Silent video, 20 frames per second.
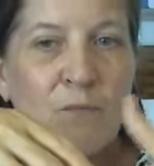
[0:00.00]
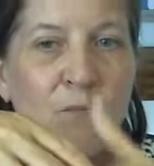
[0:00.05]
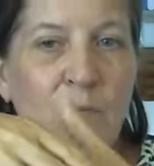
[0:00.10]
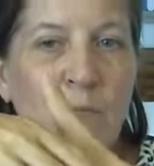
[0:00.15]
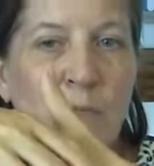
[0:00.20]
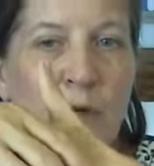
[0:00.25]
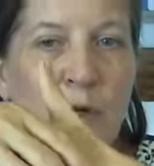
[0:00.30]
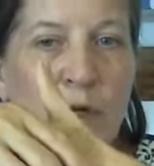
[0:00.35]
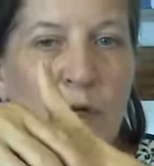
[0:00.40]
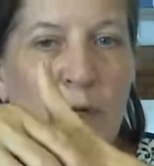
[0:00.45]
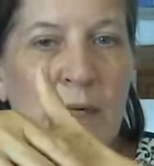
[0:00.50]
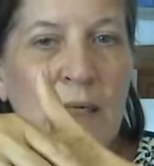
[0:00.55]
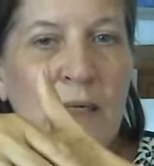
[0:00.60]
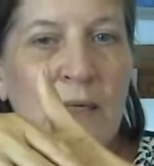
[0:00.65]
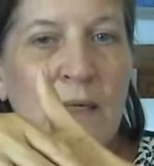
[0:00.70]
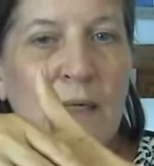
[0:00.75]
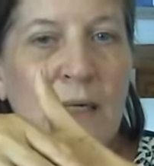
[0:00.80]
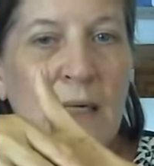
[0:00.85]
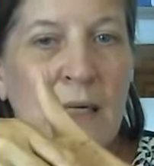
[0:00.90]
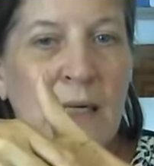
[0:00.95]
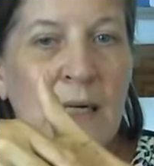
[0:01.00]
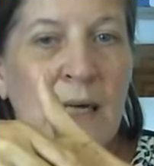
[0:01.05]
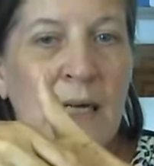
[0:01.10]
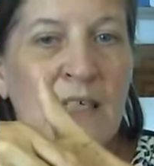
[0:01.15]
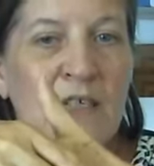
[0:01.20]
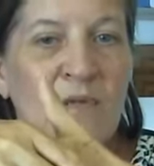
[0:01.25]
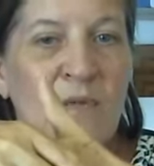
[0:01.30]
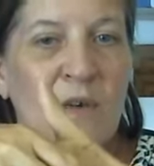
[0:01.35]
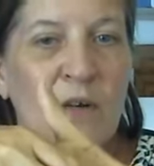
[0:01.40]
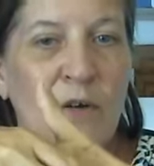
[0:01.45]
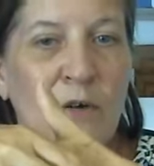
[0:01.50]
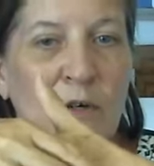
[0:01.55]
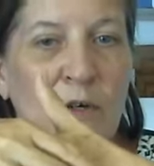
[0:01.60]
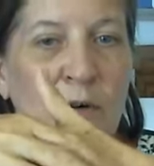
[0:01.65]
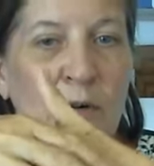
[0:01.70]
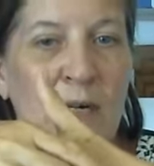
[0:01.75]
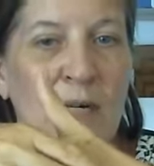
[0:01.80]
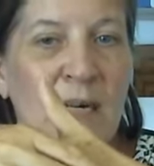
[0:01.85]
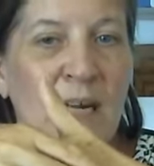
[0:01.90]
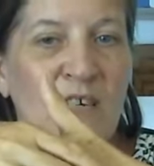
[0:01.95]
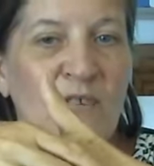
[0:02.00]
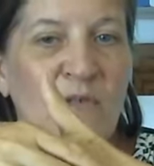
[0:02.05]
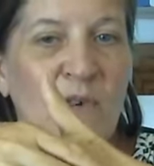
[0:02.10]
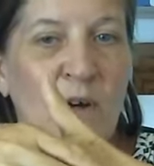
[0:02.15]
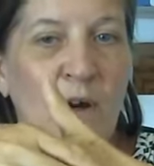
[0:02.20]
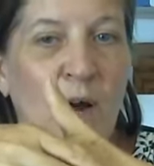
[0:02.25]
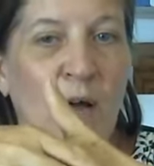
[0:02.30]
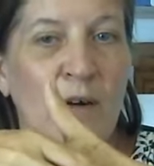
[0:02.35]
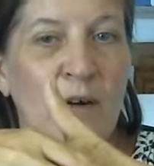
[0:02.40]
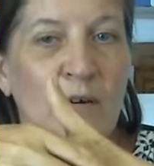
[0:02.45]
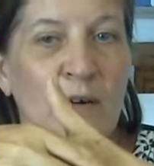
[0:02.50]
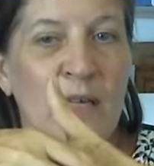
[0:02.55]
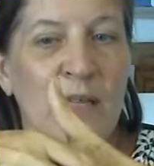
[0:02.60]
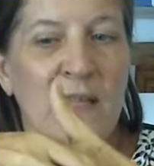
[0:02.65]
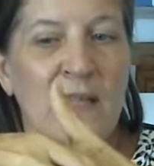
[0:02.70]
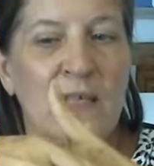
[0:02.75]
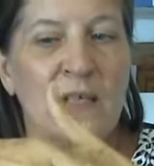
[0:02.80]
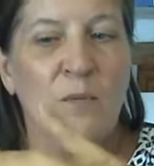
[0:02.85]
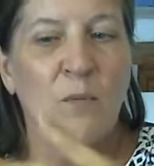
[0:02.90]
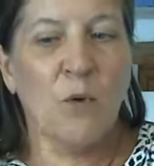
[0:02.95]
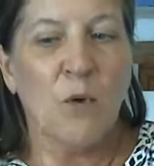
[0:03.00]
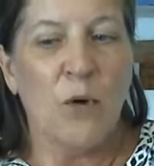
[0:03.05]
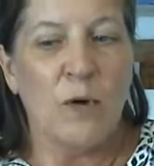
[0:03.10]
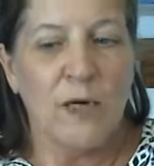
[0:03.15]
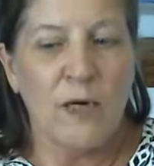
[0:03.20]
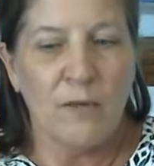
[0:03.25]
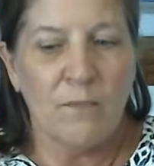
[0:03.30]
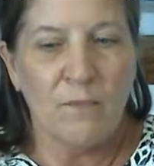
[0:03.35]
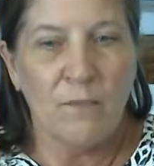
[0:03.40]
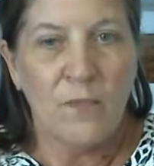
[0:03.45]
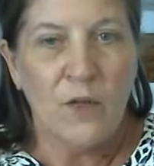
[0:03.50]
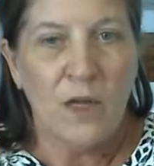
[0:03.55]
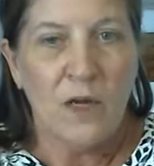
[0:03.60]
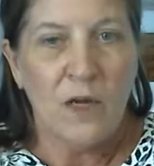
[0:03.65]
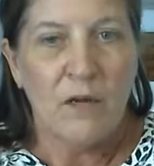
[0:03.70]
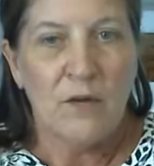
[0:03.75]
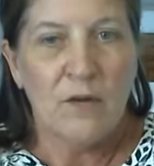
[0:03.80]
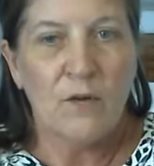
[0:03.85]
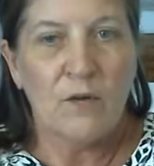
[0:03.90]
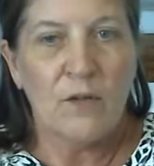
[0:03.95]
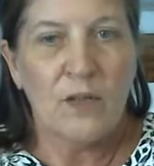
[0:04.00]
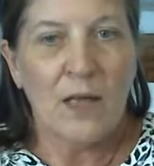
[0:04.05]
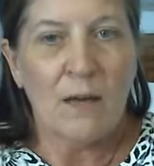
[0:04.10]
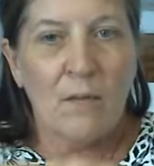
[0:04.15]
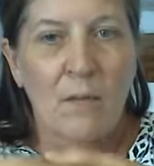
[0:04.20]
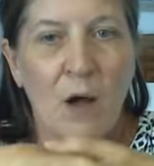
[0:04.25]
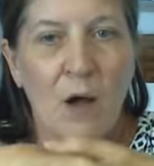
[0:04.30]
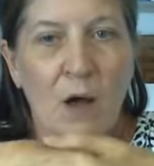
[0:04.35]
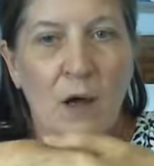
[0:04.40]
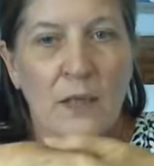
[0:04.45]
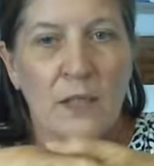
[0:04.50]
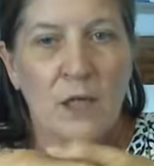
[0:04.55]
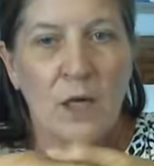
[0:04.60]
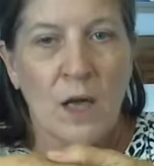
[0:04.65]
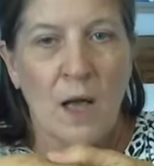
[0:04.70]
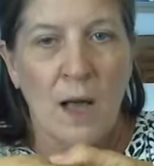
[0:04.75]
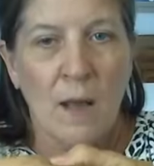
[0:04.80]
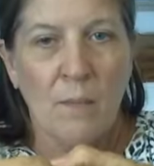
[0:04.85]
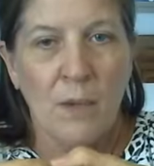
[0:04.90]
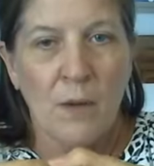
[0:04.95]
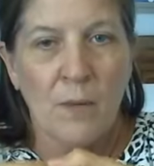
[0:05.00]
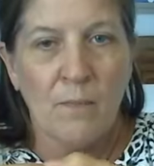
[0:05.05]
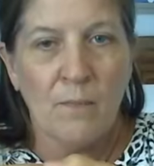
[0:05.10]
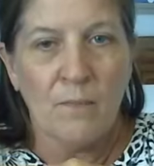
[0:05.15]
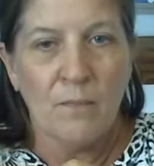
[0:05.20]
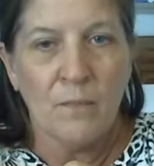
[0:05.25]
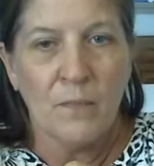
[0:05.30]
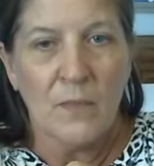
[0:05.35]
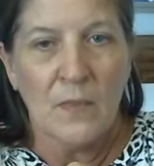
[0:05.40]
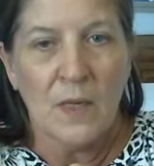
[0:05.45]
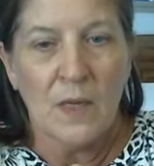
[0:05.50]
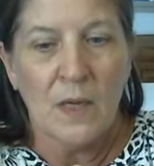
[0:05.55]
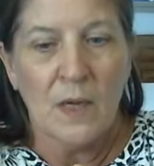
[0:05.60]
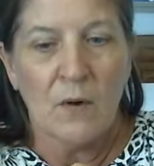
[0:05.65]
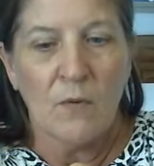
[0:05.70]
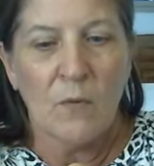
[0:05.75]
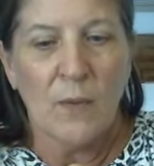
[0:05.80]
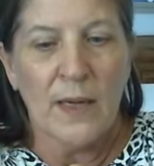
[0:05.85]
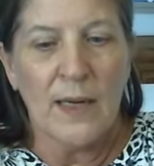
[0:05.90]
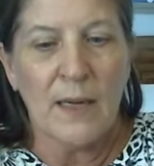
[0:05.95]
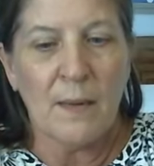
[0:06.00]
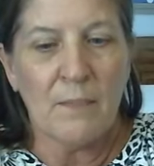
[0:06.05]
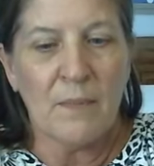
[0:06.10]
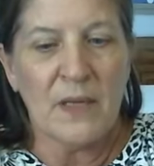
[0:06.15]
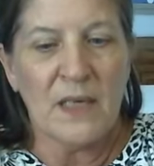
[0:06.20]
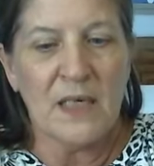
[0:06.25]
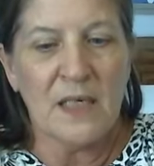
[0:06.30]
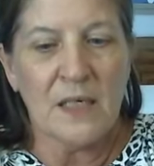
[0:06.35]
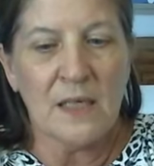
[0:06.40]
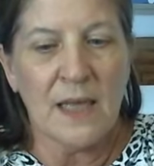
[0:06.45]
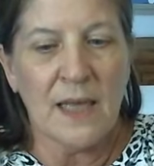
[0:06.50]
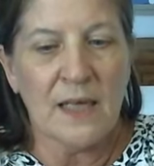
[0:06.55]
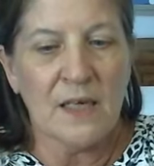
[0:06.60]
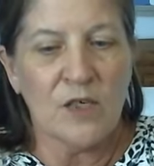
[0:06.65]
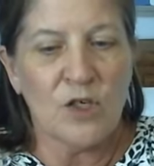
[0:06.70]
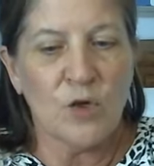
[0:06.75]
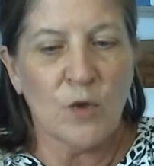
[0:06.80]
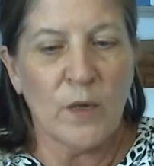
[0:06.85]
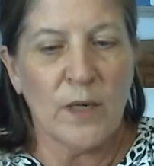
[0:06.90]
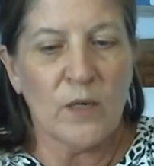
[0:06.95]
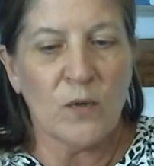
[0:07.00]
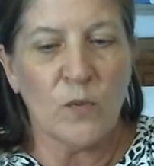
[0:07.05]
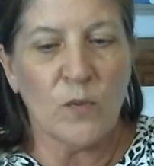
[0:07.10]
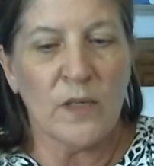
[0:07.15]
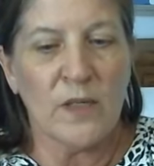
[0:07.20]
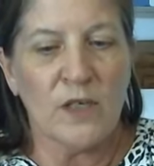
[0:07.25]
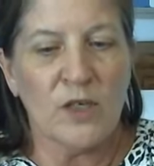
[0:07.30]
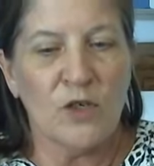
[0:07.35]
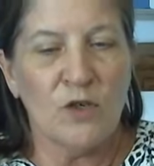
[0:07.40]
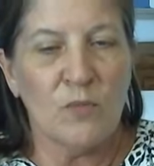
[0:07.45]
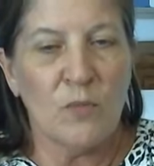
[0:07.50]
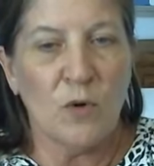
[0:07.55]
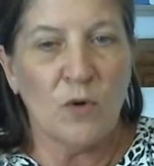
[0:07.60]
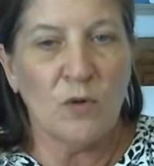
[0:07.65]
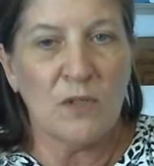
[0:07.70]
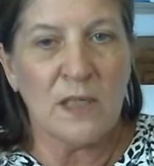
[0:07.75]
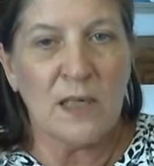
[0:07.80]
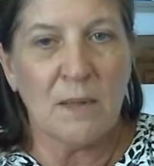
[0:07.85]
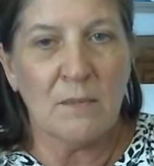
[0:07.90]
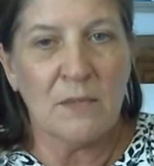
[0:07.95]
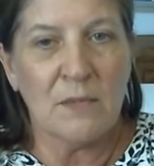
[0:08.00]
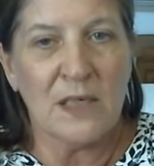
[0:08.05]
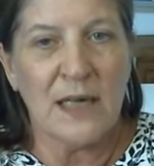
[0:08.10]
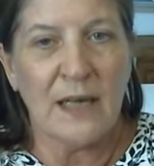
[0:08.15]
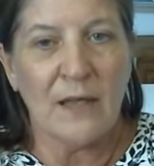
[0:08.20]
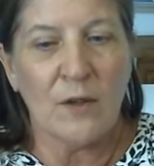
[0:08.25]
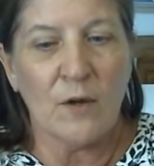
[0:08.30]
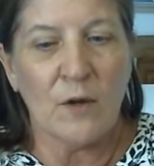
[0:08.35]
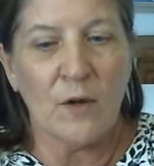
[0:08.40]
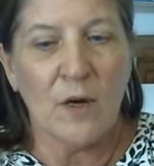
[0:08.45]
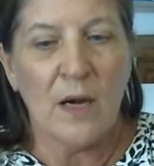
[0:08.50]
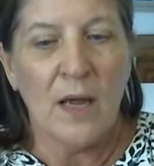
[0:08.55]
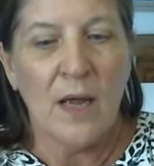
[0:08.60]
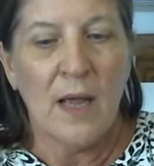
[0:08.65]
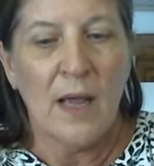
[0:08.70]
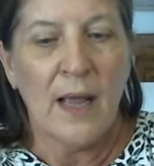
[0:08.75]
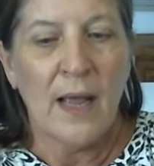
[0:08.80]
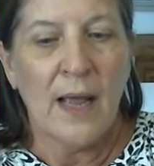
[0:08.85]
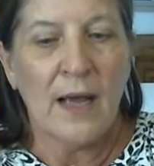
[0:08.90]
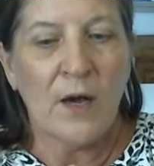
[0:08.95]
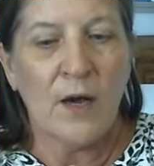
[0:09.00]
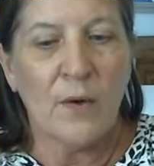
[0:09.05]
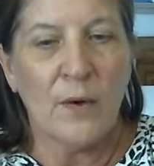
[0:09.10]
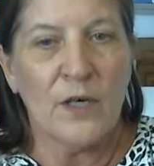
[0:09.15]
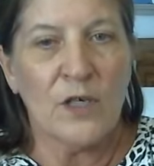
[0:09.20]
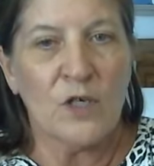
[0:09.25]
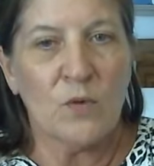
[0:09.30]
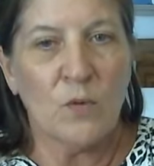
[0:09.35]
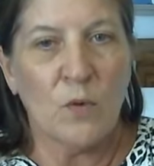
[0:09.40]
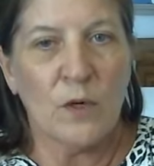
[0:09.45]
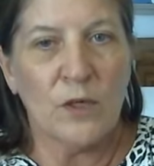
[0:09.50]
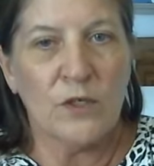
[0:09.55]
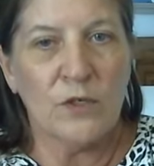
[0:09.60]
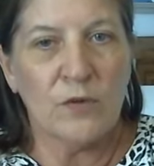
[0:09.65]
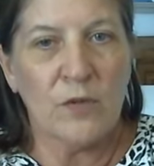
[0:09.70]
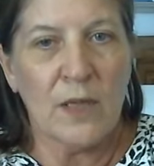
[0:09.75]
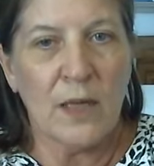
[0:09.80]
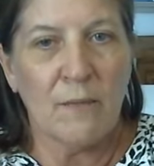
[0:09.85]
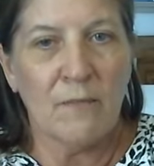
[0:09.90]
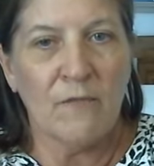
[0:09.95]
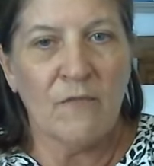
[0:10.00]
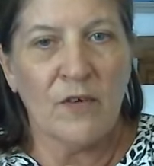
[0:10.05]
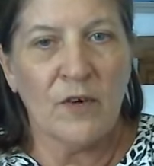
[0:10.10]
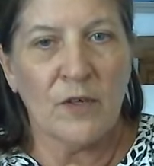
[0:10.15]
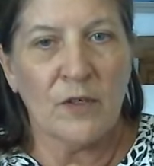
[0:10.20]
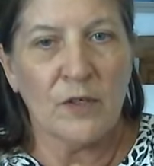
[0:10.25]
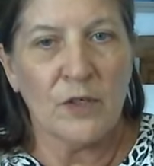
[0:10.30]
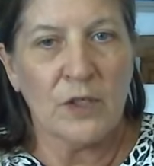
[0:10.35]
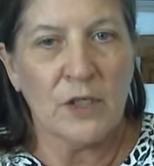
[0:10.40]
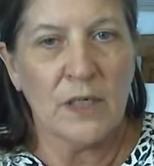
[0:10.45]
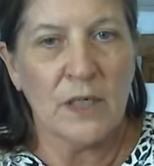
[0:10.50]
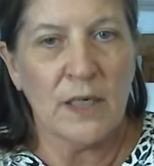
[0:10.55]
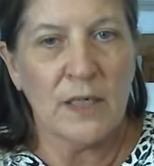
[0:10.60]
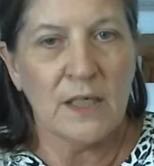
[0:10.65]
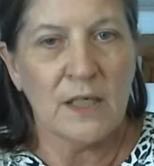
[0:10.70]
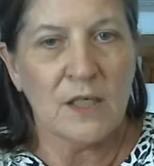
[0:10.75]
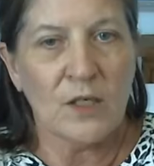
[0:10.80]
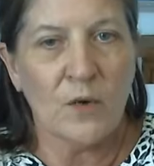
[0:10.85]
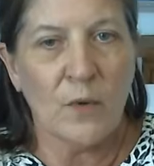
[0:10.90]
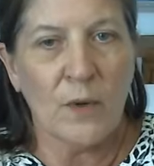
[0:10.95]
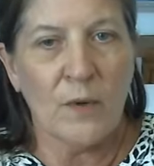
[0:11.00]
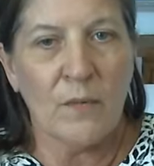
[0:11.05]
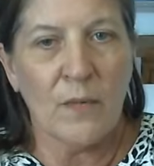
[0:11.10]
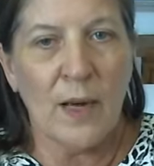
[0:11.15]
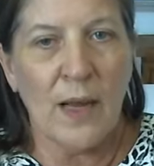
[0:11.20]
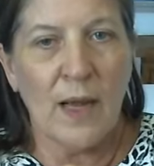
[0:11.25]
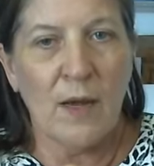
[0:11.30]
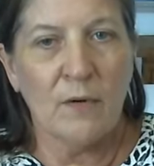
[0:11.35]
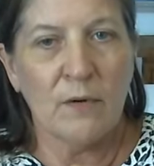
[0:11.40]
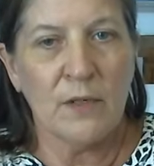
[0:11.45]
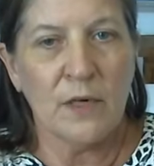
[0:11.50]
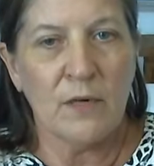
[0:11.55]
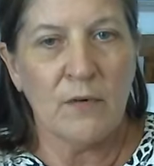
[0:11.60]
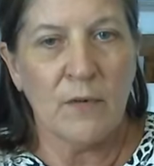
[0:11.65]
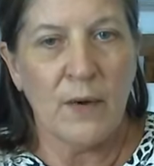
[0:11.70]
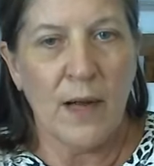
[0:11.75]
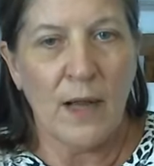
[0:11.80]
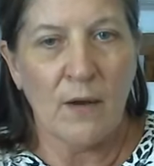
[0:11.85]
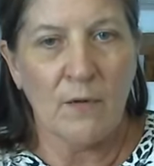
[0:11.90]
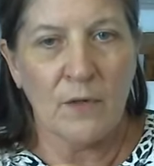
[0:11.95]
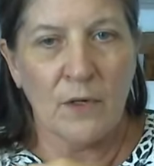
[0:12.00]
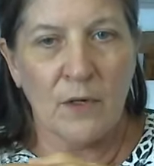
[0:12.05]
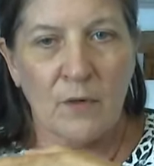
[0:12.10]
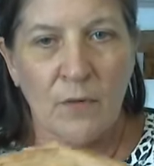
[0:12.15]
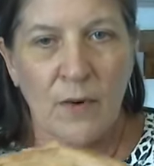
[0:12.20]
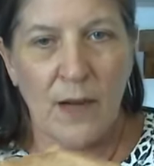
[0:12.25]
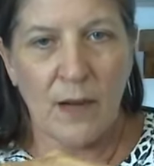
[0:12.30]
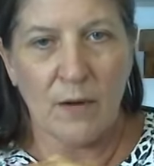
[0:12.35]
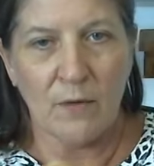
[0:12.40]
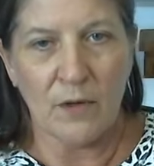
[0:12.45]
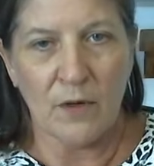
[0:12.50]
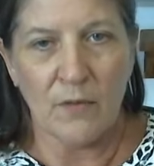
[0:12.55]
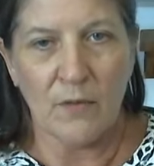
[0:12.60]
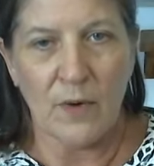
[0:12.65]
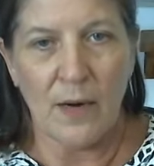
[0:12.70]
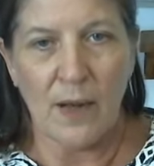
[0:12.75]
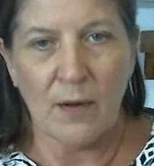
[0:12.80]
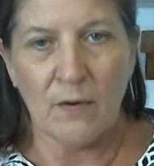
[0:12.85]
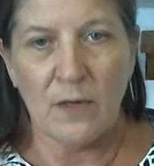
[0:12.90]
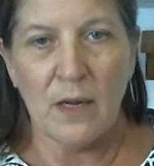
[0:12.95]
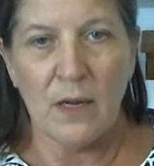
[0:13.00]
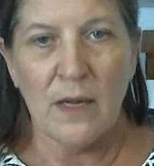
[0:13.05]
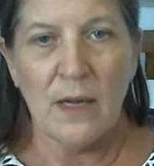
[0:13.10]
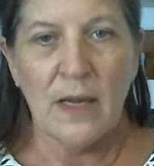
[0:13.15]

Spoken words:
Put your index finger underneath to support it. Your thumb on top, right up into that joint where the two bones come together, and going towards your thumb first, and just going round and round and round and round.